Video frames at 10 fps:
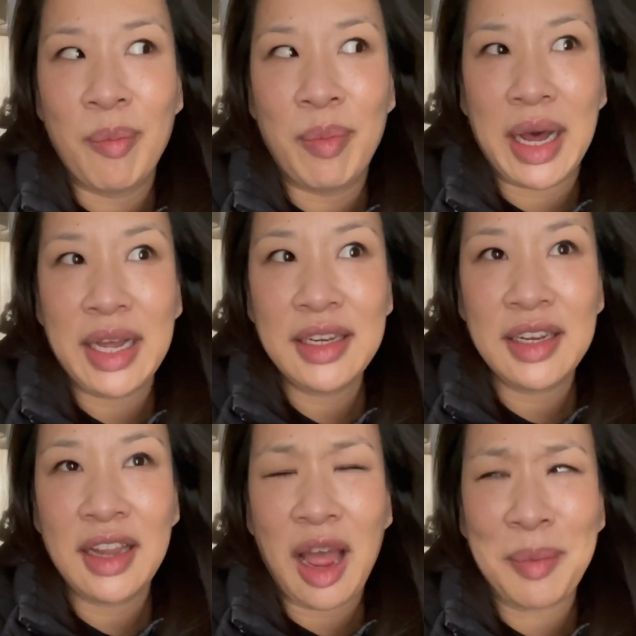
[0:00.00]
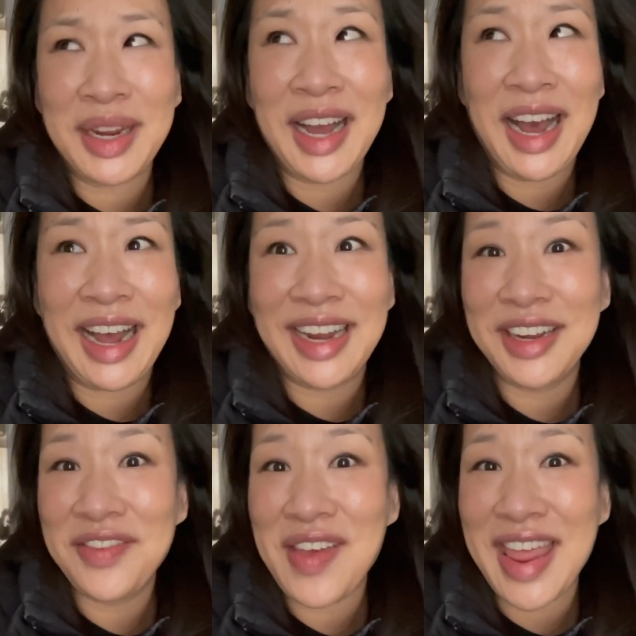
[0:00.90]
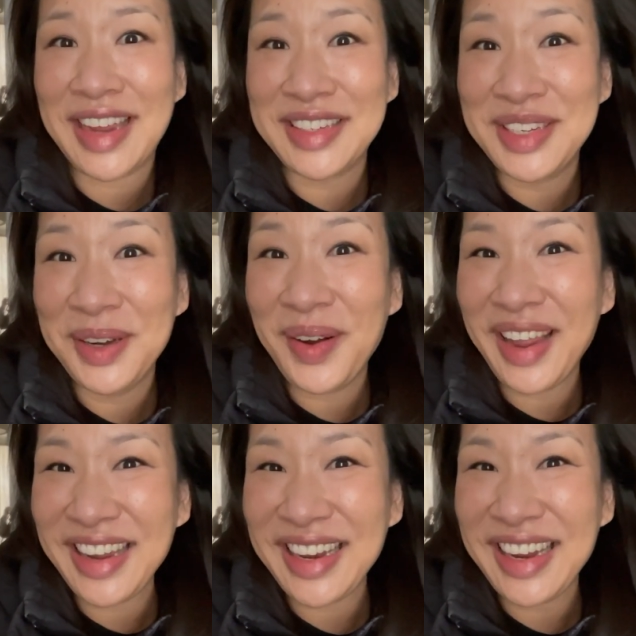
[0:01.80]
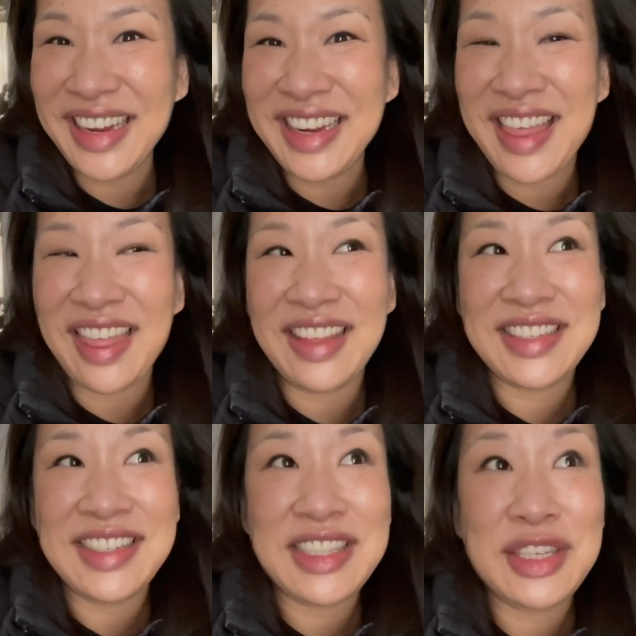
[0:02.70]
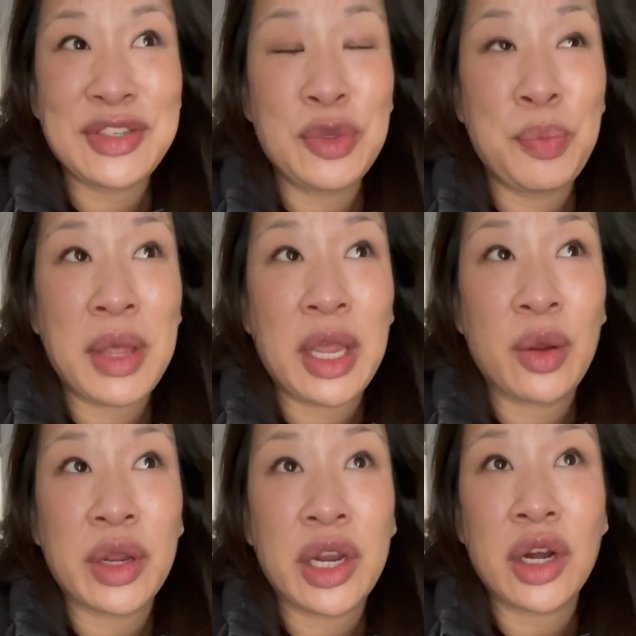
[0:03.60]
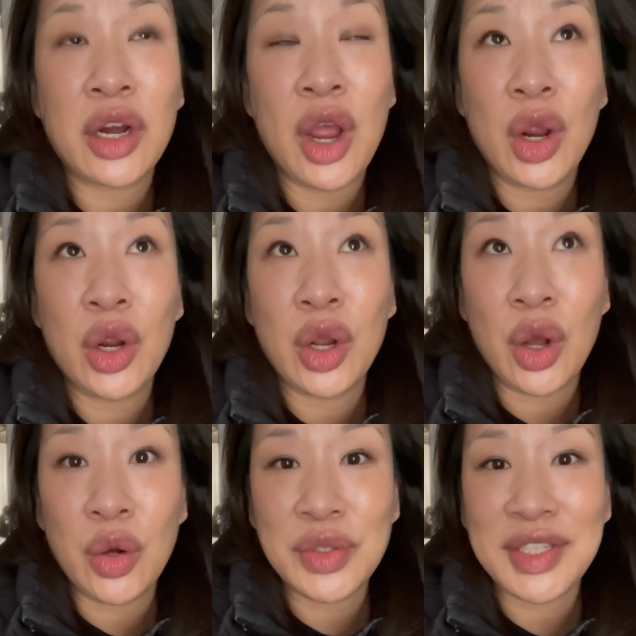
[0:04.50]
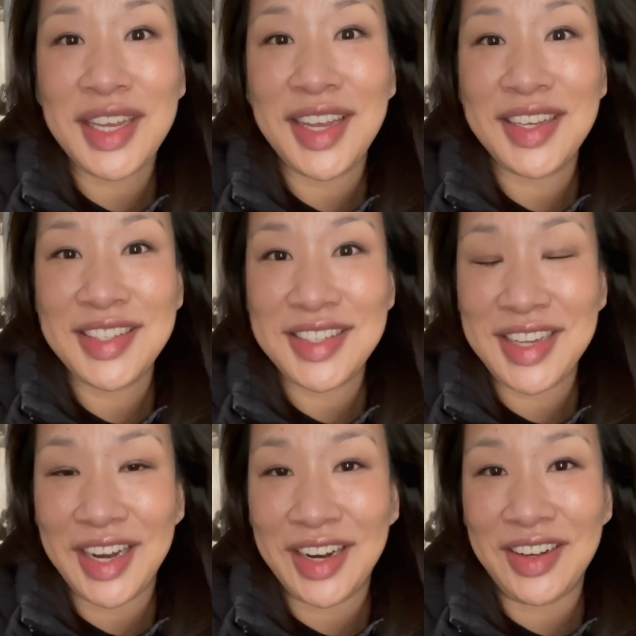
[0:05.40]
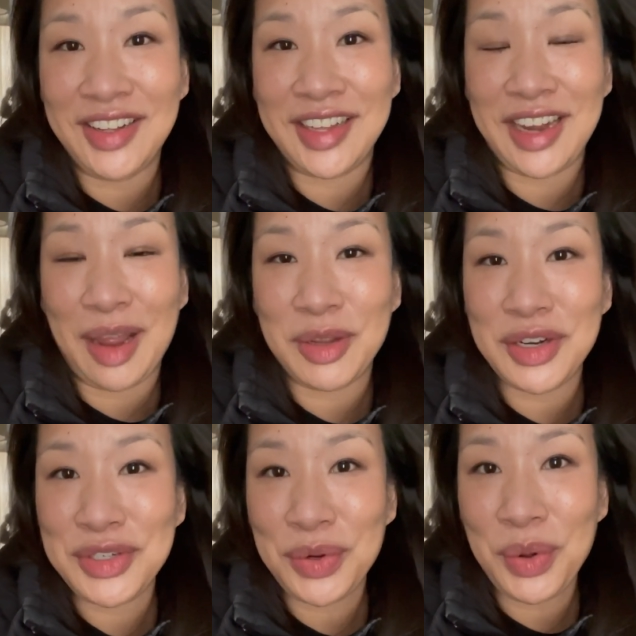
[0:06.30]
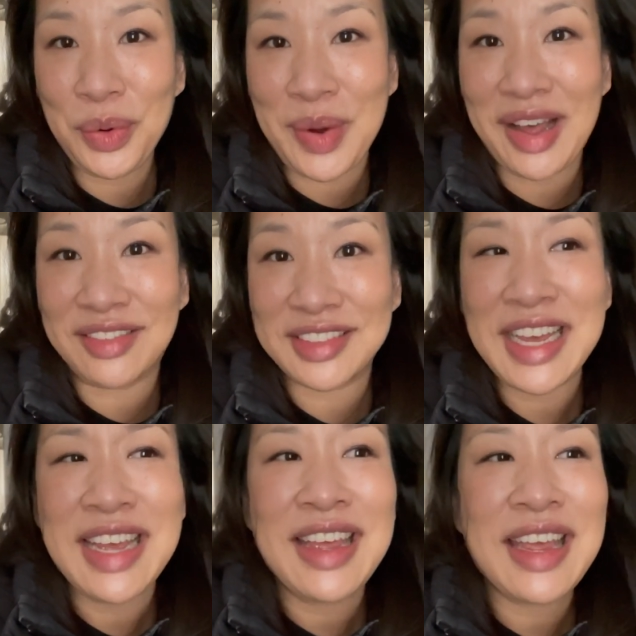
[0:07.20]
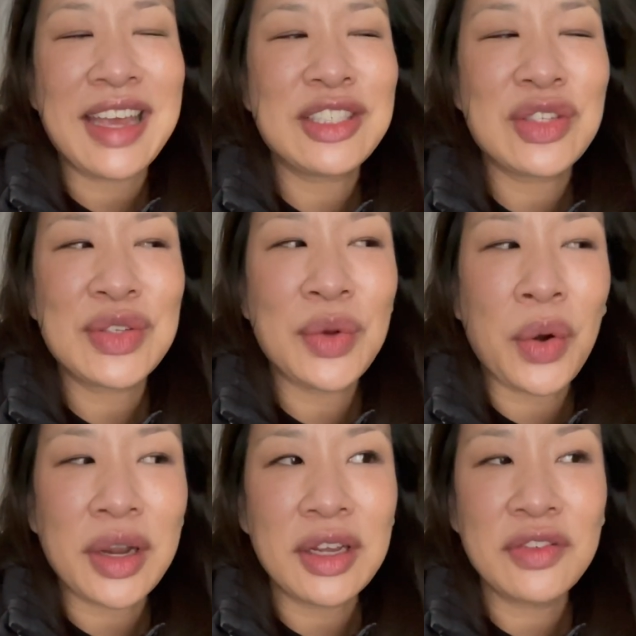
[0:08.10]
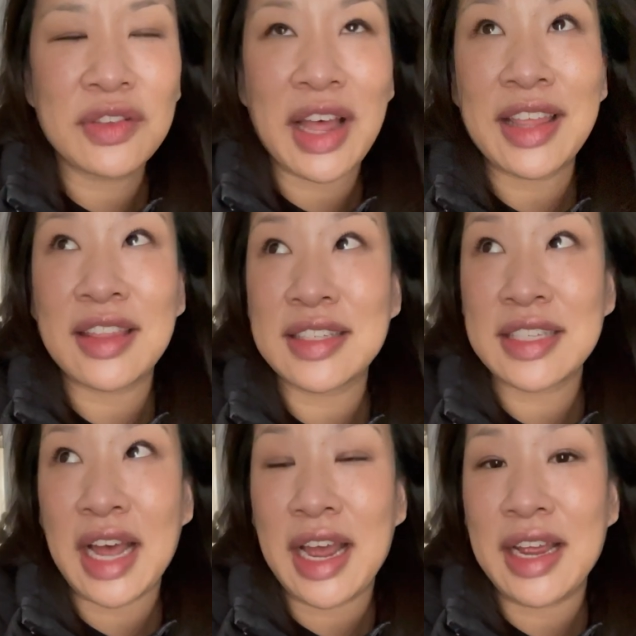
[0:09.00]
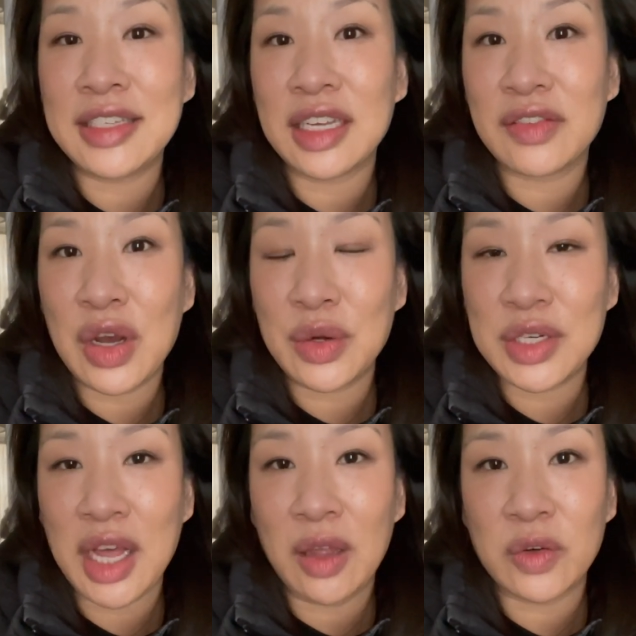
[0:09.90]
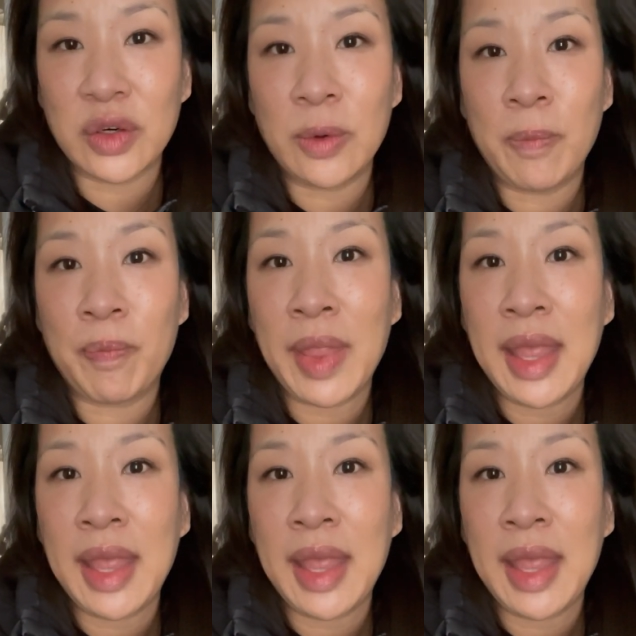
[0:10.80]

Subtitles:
but I'm kind of into it. This is the Superior Cozy Single, and I'm gonna show you around. It's sort of like the size of a hotel room,